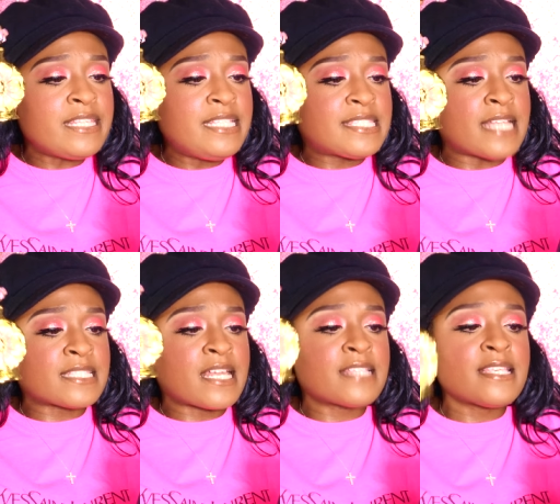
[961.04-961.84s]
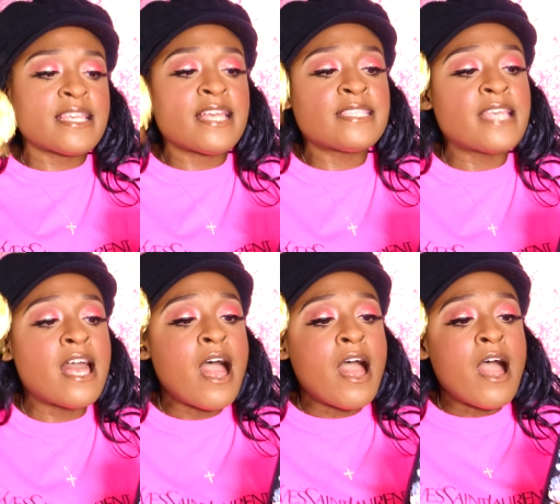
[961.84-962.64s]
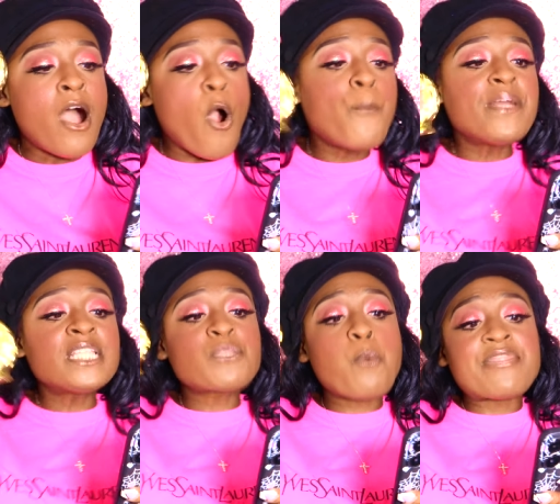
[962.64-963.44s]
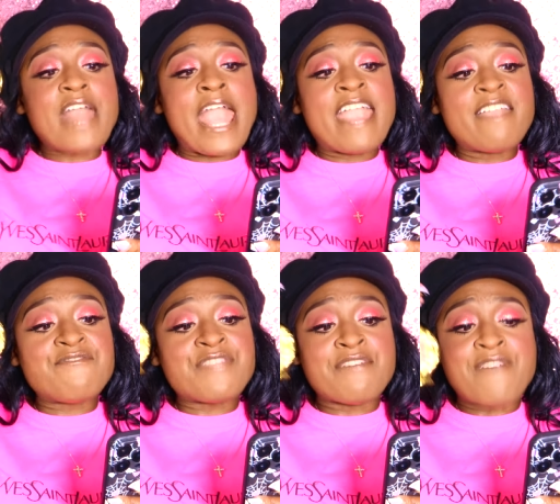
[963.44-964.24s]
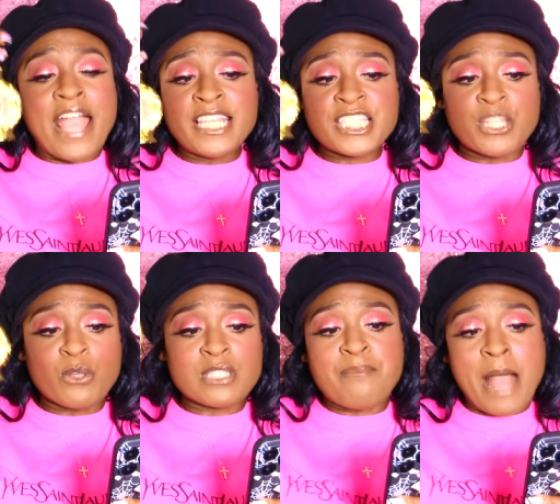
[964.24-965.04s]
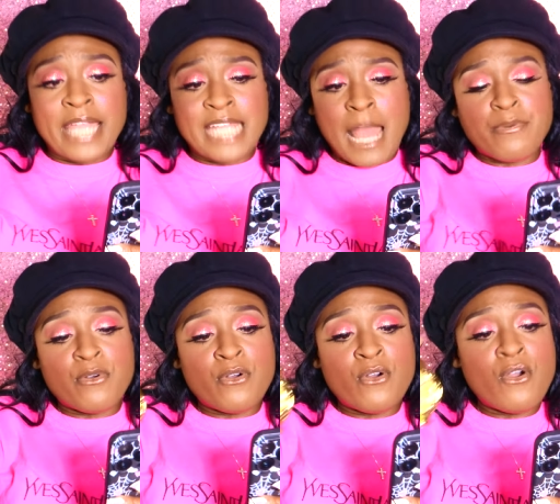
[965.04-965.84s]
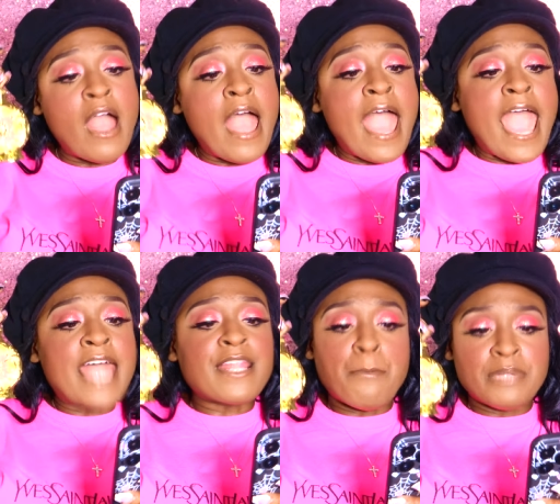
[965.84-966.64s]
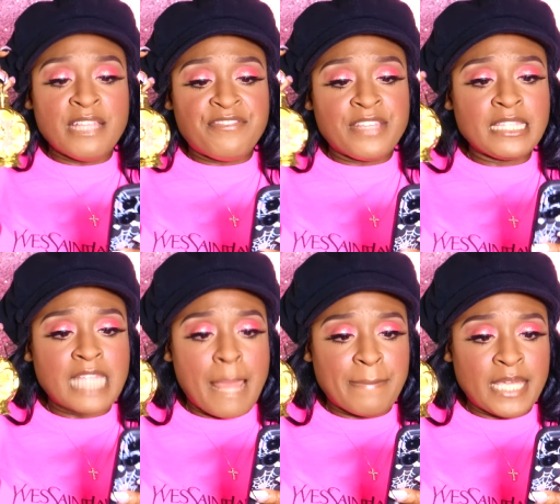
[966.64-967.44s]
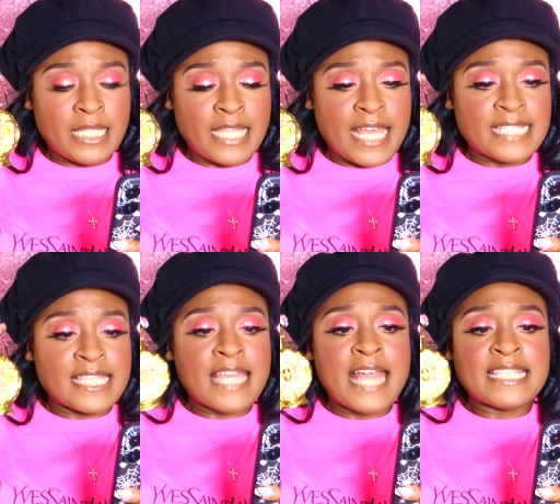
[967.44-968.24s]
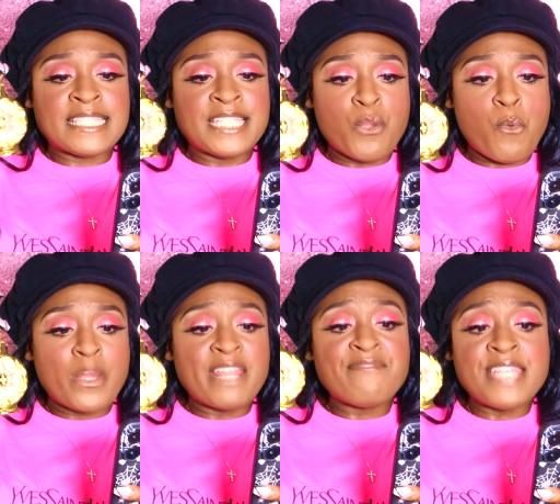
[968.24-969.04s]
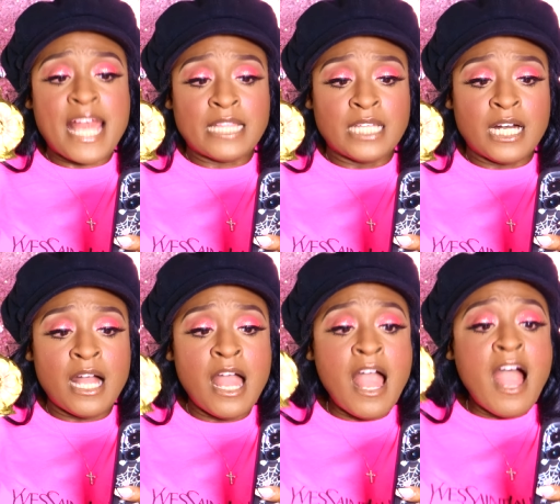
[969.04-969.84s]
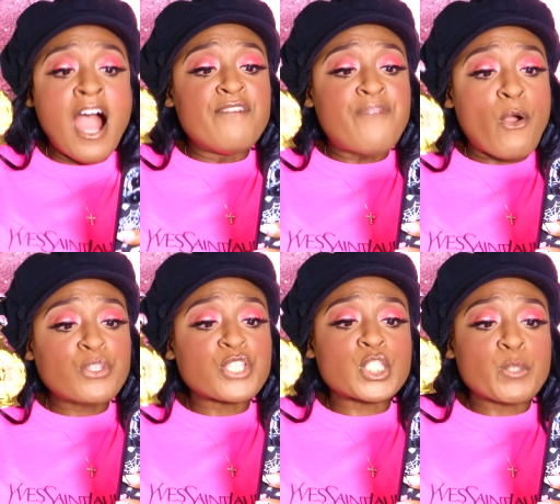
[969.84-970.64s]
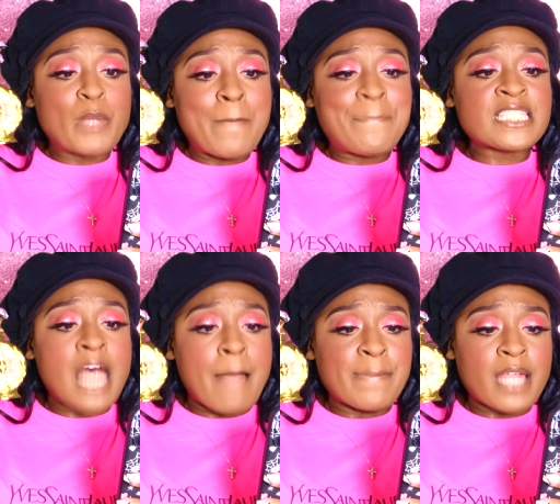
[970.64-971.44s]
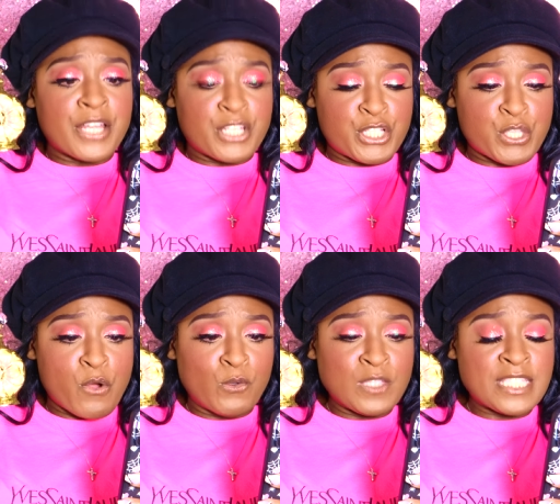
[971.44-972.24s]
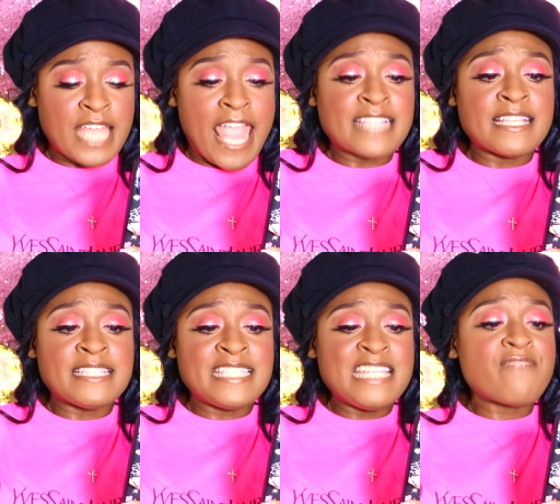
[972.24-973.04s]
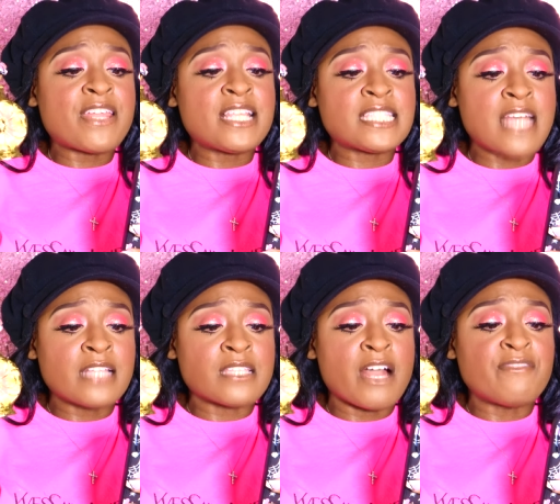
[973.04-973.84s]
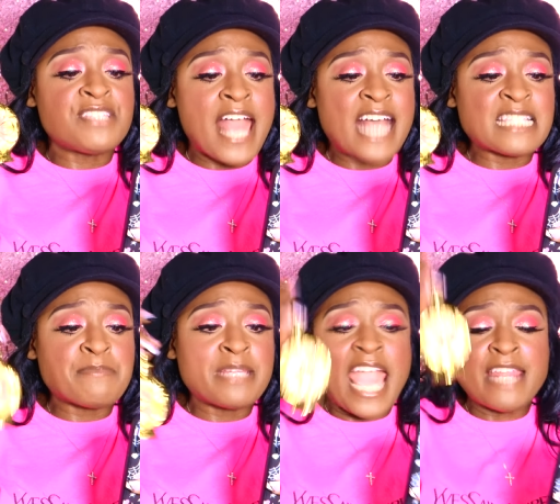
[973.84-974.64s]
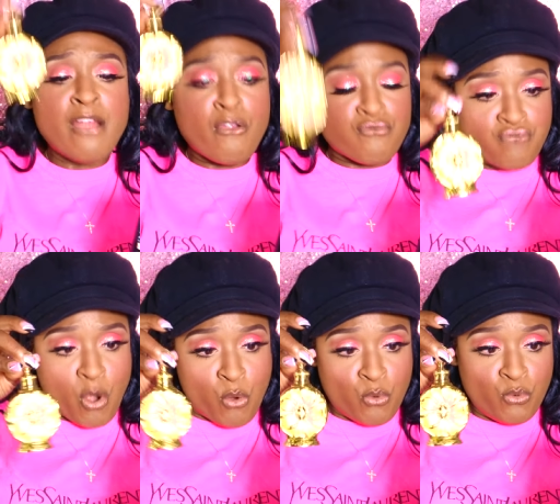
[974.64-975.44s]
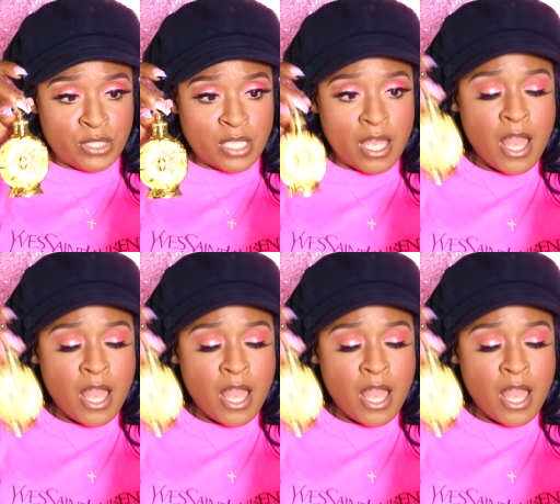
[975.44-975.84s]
these scents because it says opens with a the finest notes of pineapple and uplifting lemon. It says it has cedarwood and vanilla, evokes sweet balsamic undertones. It has a deep renaissance of jasmine and rose,